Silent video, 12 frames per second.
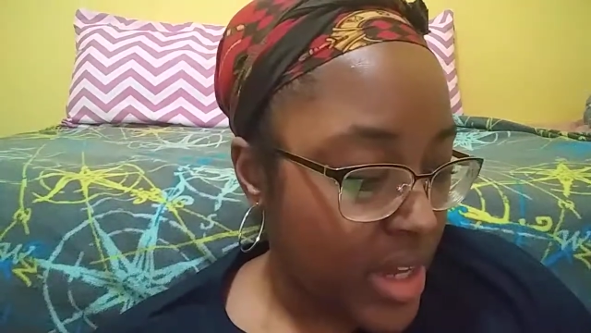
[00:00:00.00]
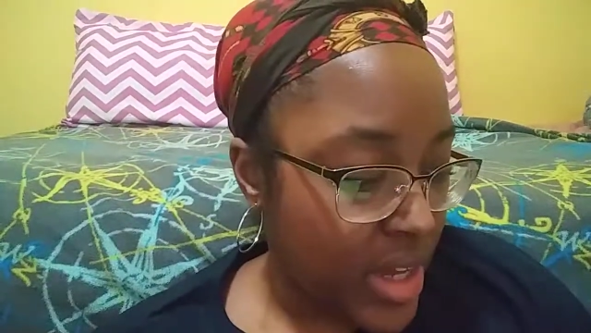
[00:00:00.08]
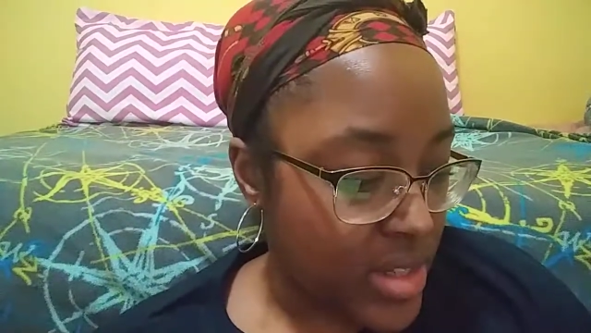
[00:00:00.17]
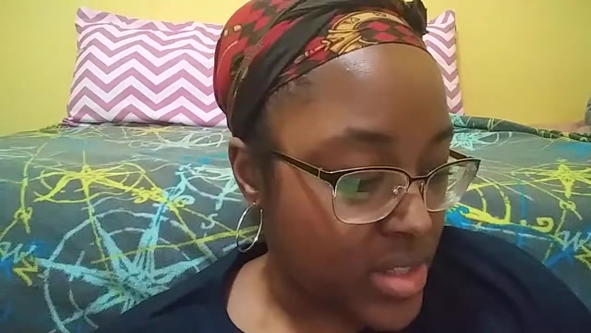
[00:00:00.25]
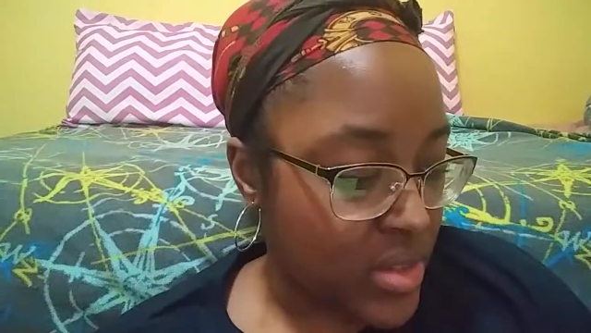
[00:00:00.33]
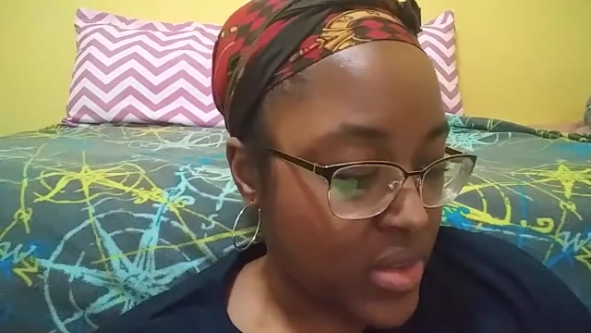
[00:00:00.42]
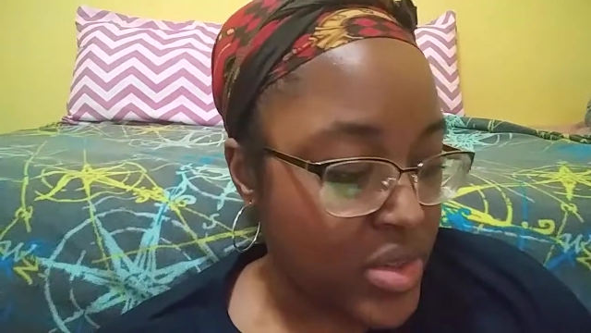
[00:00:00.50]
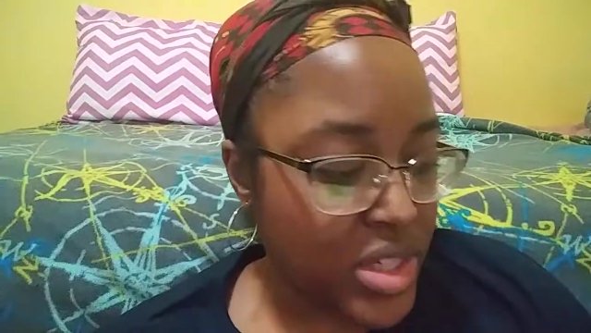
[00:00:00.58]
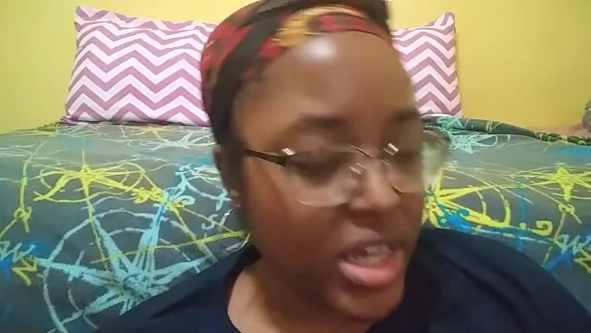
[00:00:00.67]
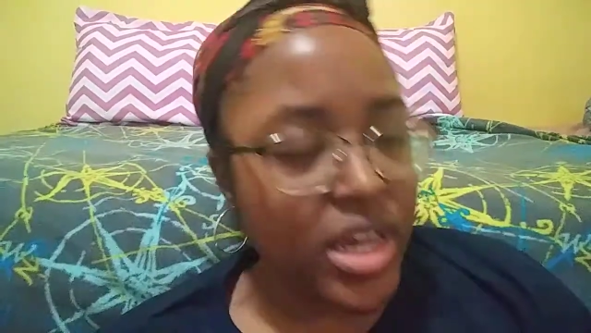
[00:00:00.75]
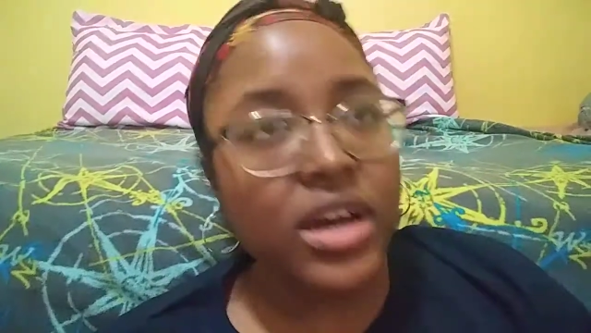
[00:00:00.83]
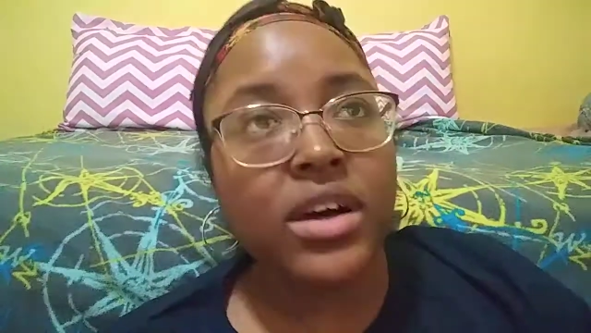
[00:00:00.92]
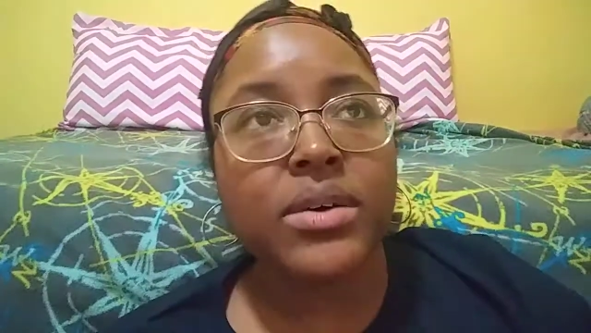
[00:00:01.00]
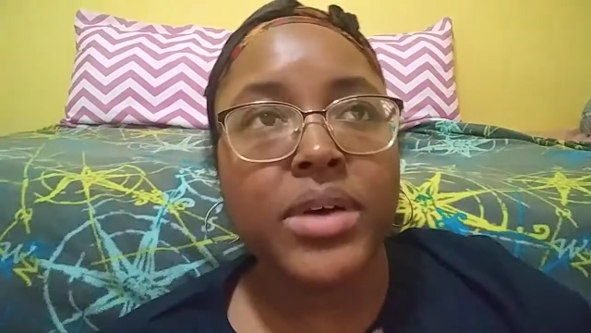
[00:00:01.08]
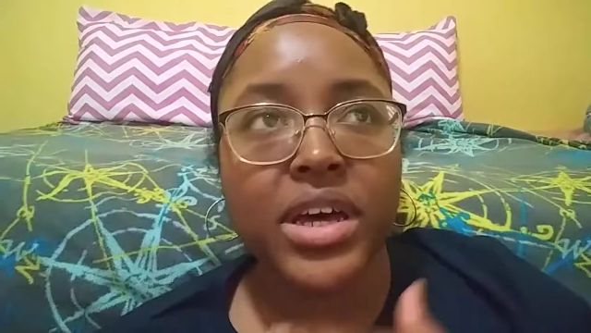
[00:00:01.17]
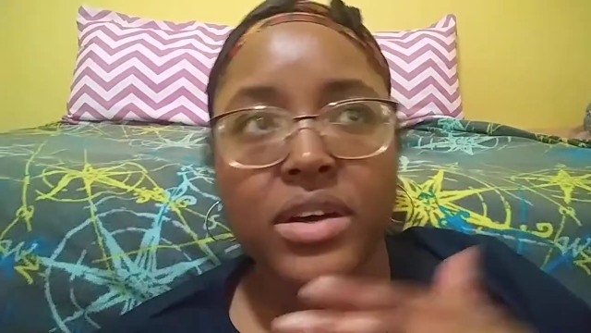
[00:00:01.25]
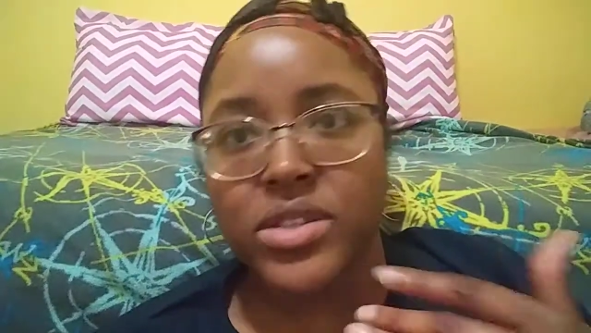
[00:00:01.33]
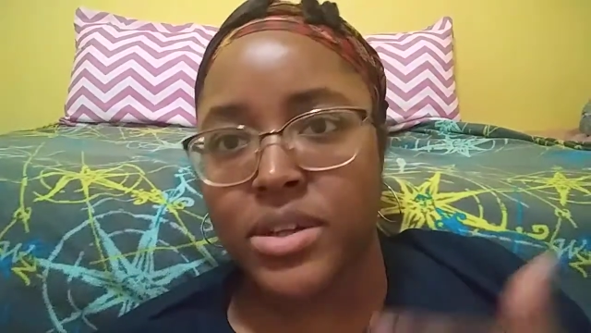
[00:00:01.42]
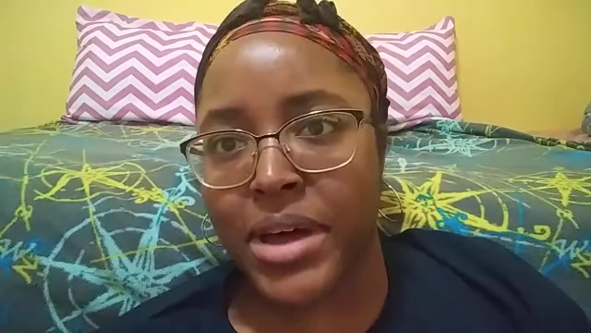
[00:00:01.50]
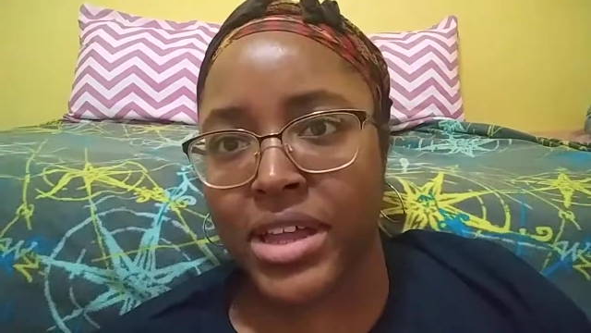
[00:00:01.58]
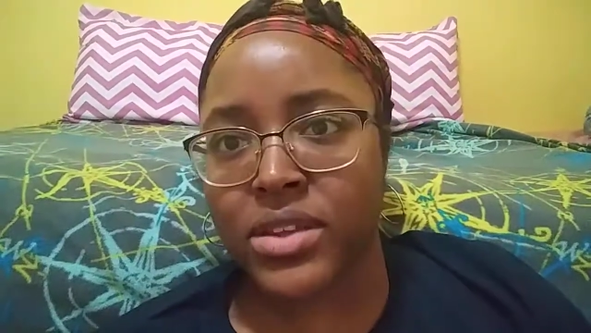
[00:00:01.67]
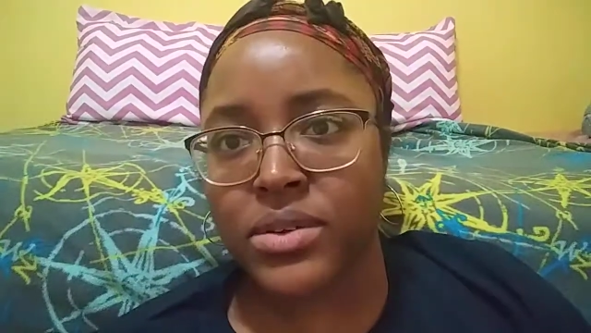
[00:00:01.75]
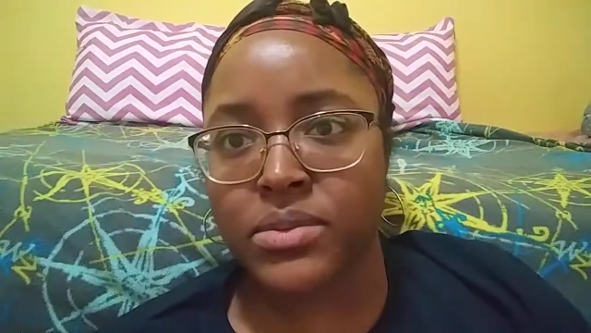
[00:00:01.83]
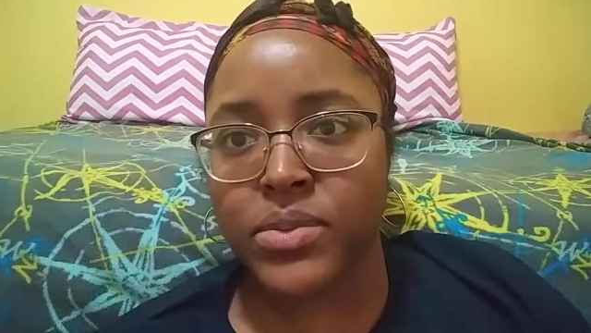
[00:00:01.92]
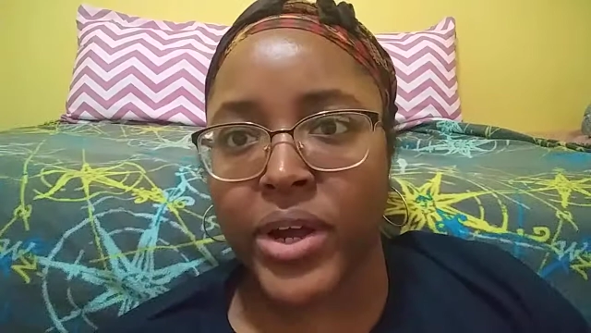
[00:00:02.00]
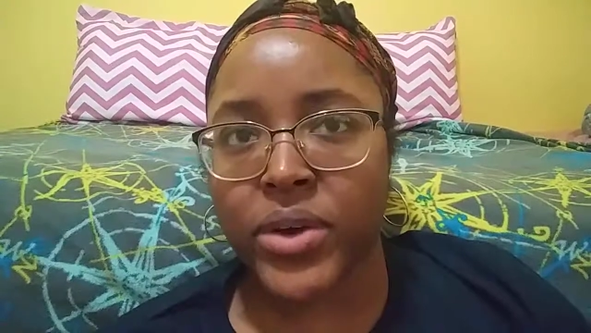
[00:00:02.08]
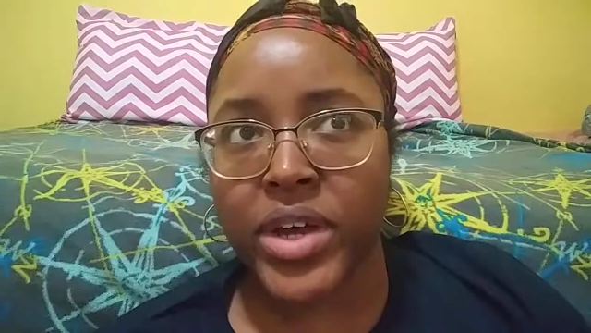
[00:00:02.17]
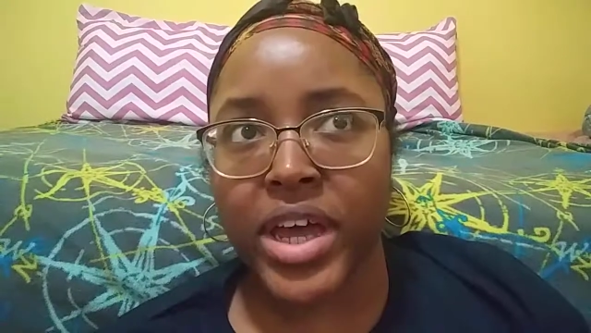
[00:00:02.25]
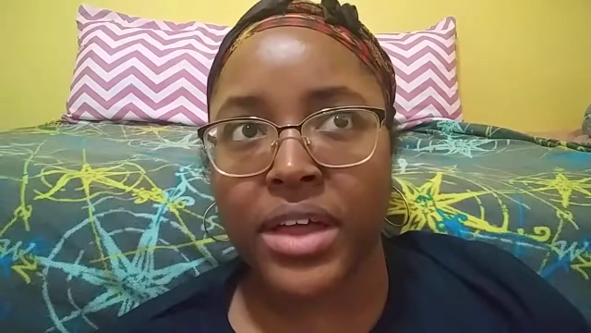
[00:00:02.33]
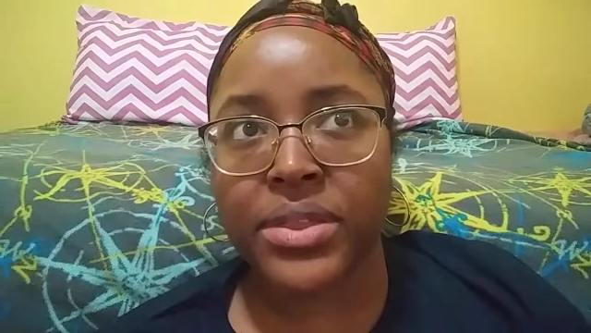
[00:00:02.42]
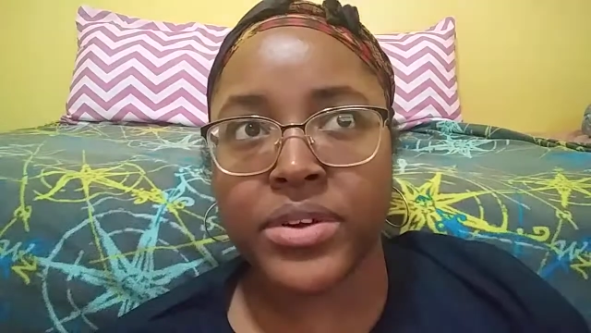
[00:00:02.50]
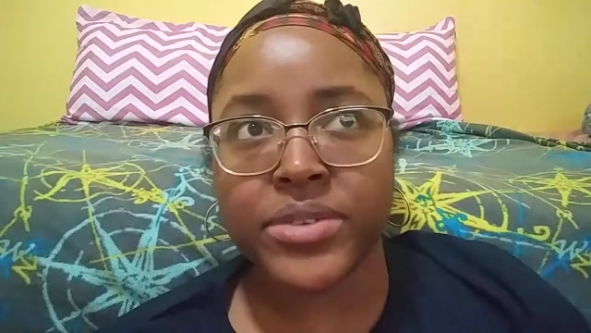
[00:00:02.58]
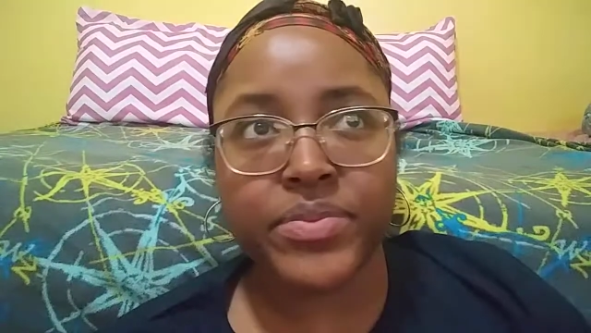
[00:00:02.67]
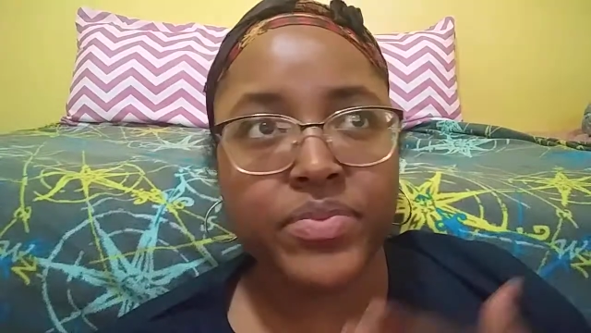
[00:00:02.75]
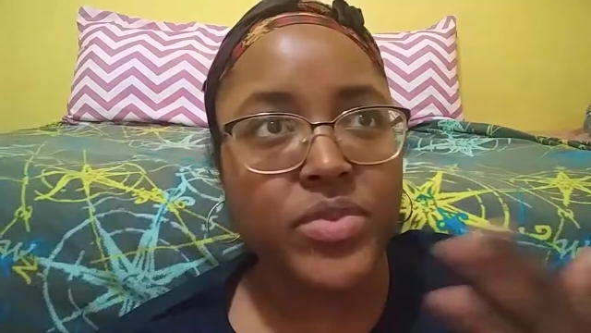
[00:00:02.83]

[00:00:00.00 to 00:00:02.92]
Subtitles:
and so he's like, can I go to the bathroom right quick, Catherine?"